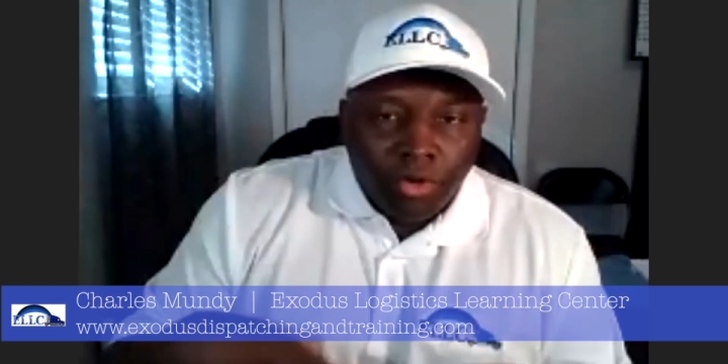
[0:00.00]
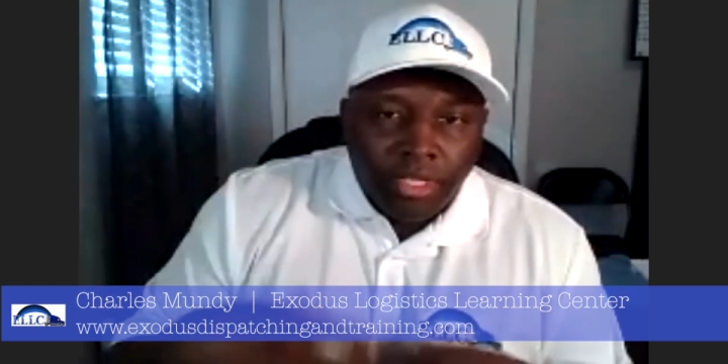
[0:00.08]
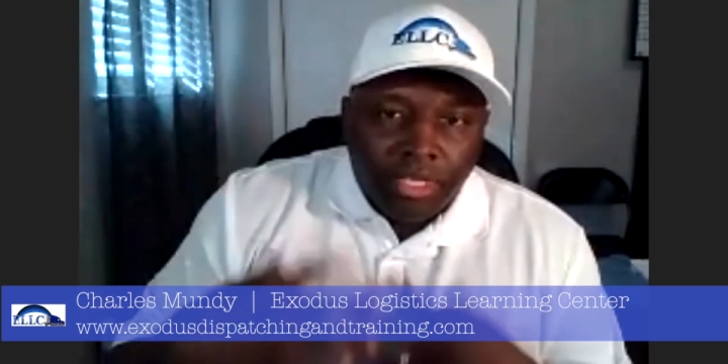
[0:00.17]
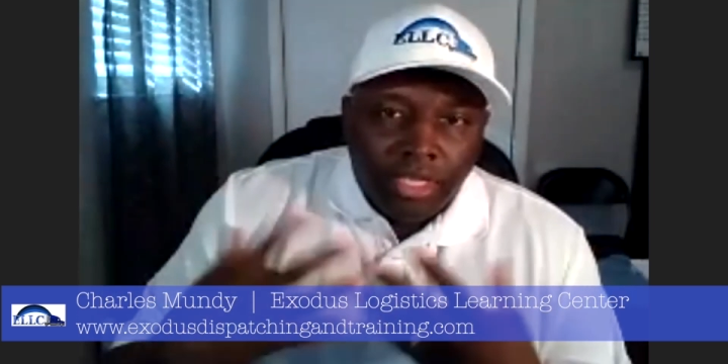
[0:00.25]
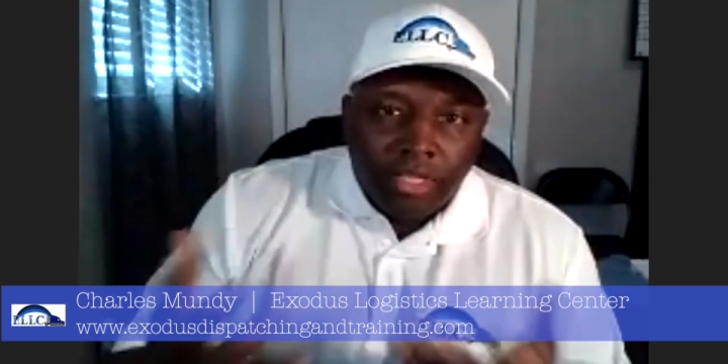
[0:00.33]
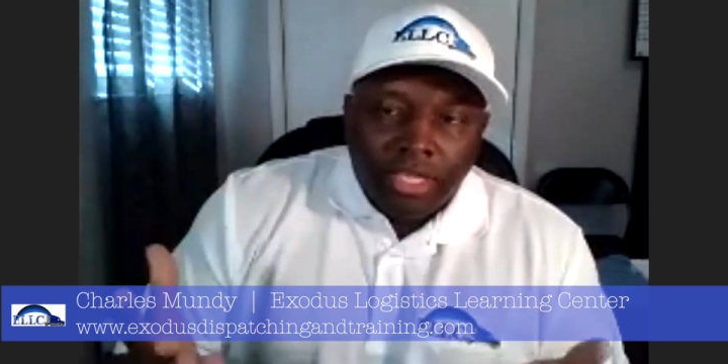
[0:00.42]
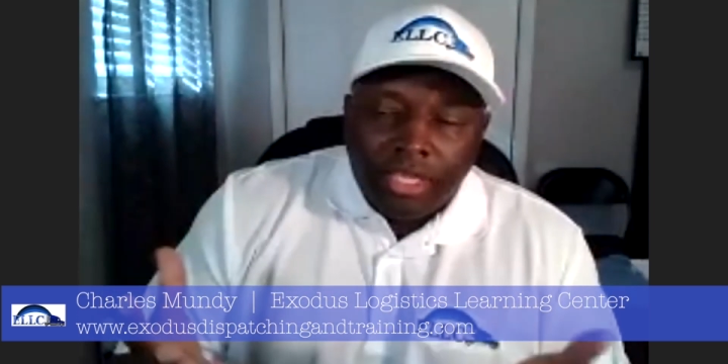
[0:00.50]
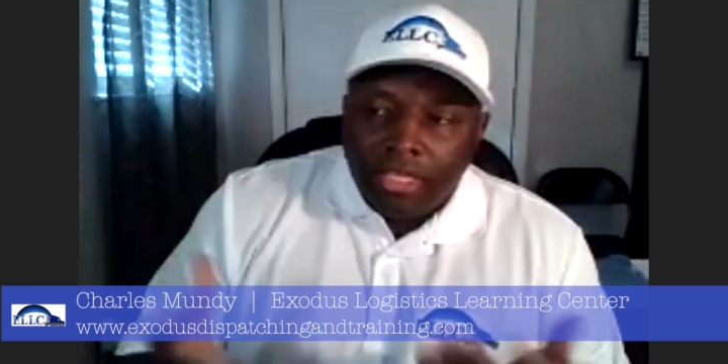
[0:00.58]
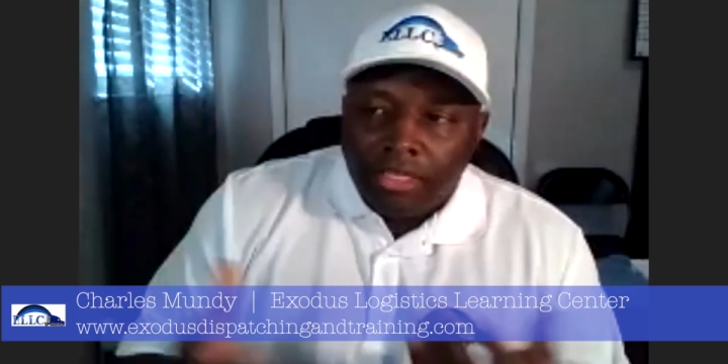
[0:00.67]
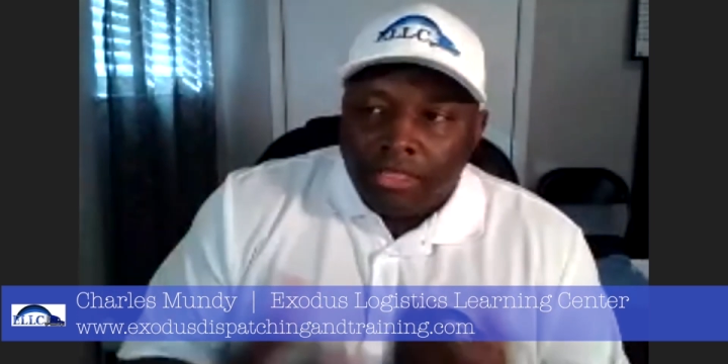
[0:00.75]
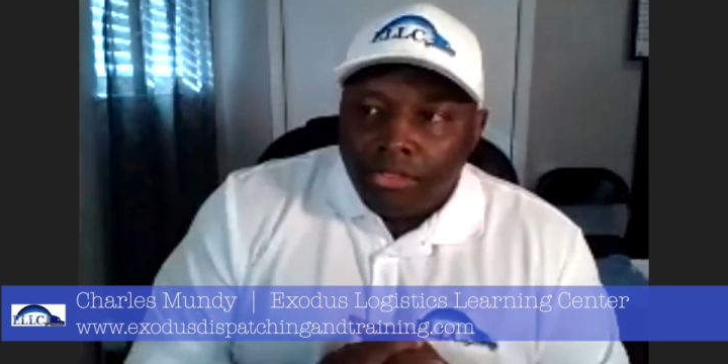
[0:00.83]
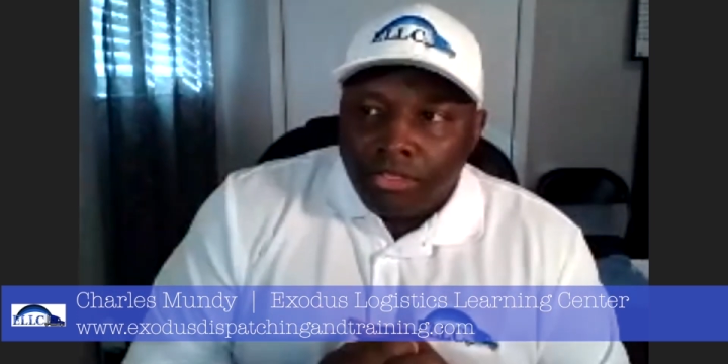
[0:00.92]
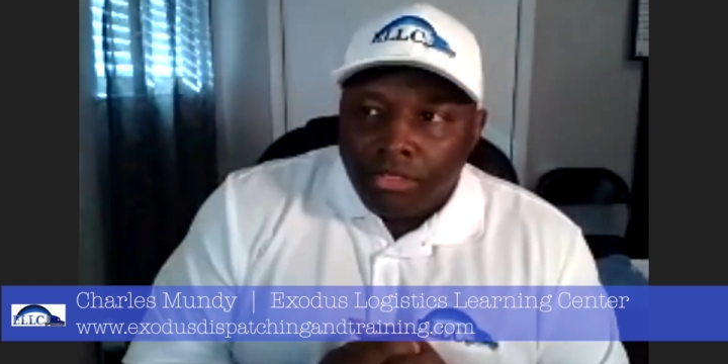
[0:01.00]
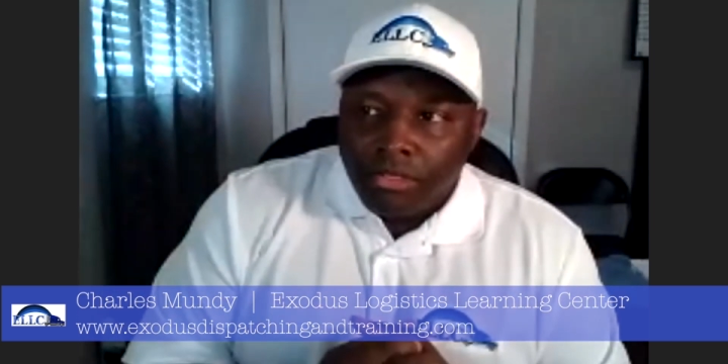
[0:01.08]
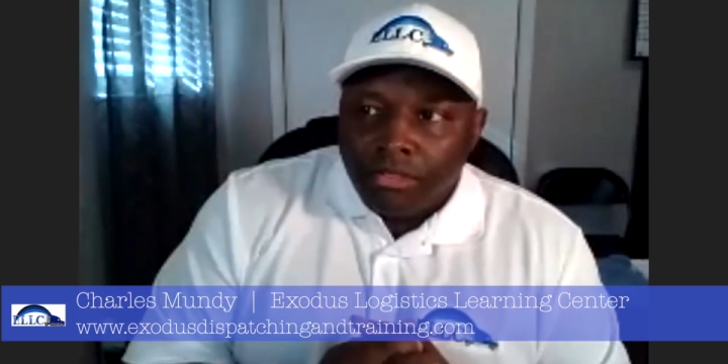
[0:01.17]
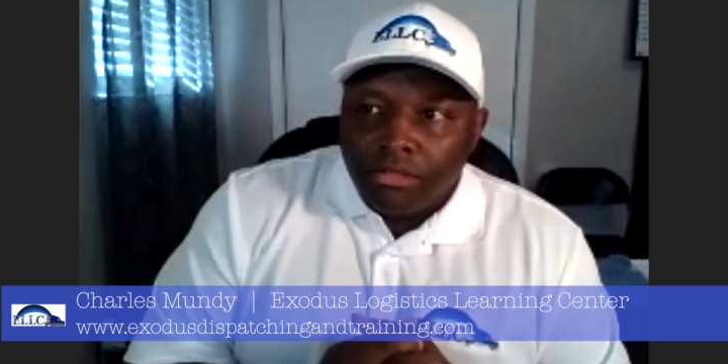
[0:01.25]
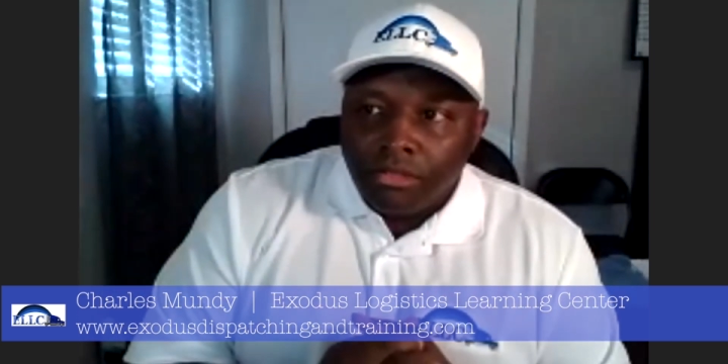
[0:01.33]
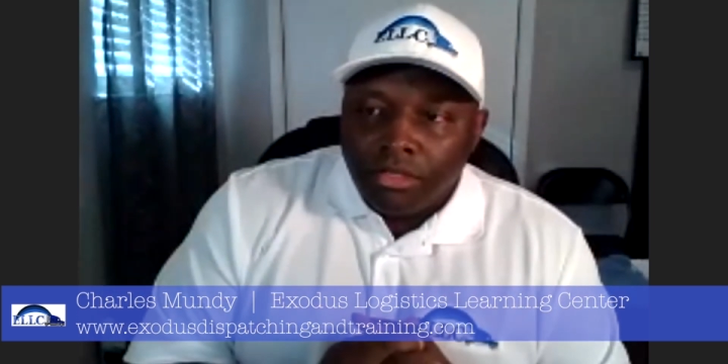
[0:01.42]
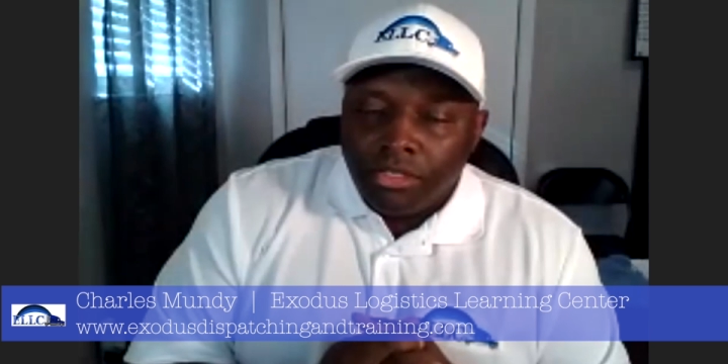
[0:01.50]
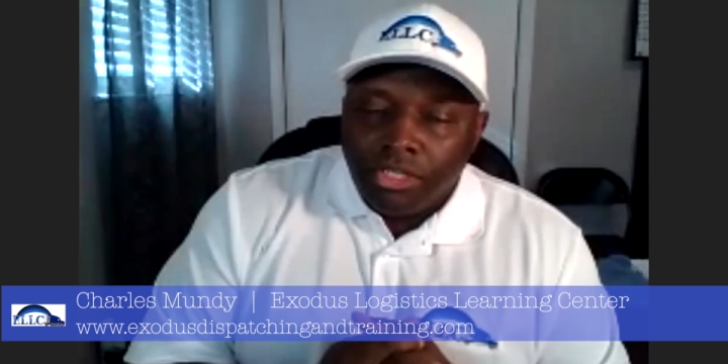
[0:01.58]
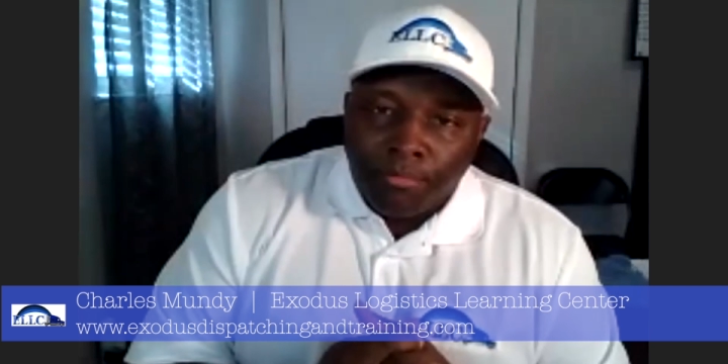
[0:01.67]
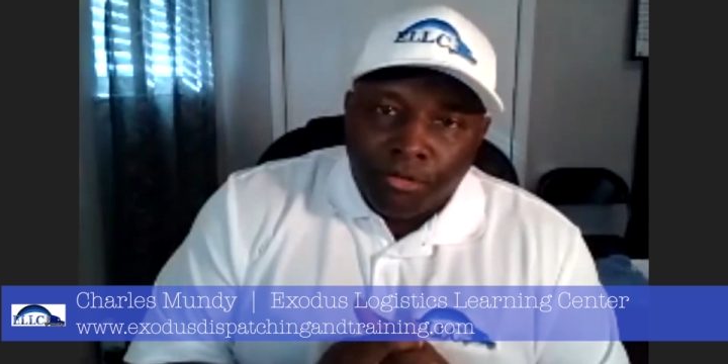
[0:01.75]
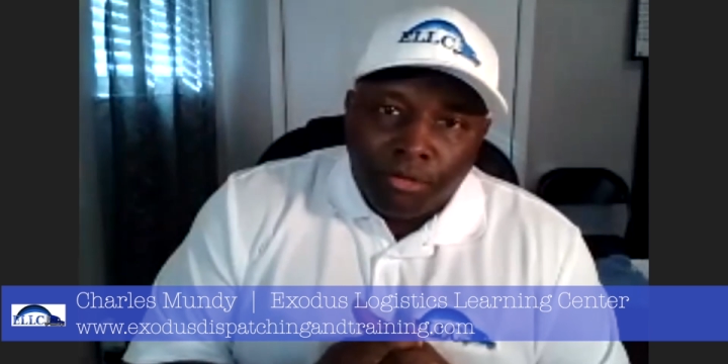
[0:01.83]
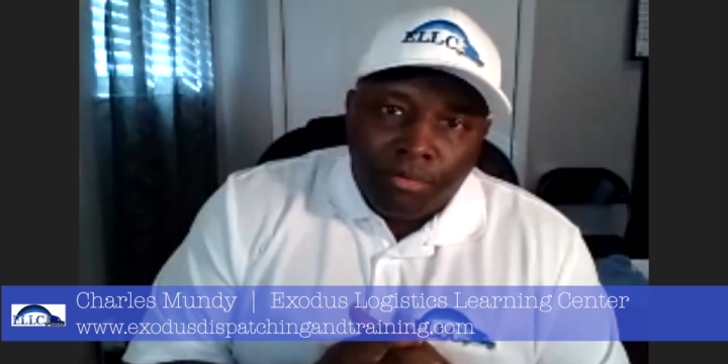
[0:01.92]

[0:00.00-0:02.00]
or they get to the shipper to